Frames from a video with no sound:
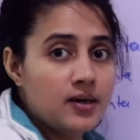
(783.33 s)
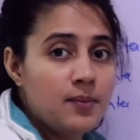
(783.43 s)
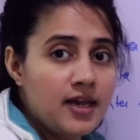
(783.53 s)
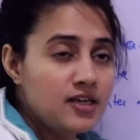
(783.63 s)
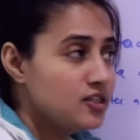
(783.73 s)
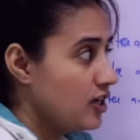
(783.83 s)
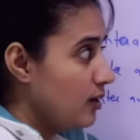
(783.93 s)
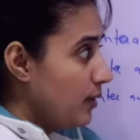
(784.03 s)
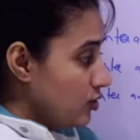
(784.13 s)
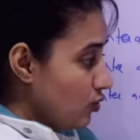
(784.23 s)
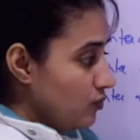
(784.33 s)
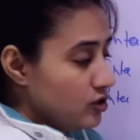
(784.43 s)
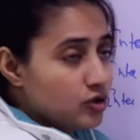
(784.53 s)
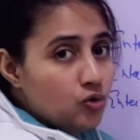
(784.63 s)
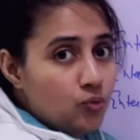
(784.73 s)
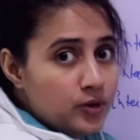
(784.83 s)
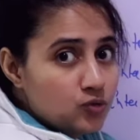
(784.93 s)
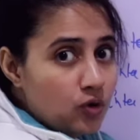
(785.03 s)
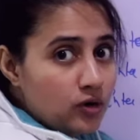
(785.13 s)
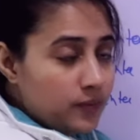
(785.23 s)
Remaining statements of this loop
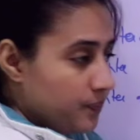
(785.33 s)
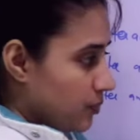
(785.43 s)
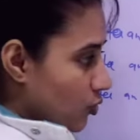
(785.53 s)
is what?